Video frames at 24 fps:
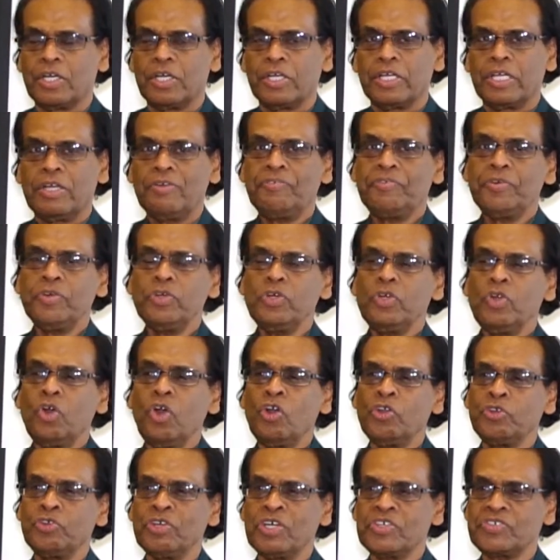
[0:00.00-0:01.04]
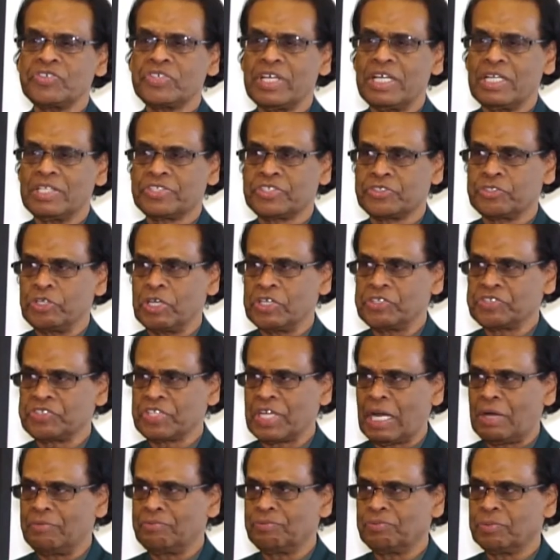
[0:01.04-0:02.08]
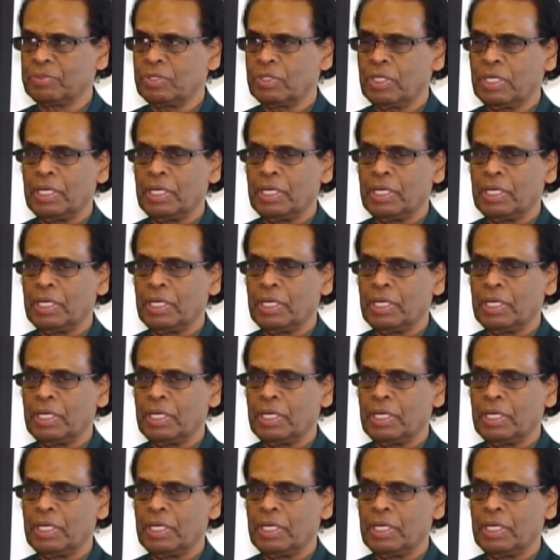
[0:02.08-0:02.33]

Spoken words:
If you know yourself, your stuff,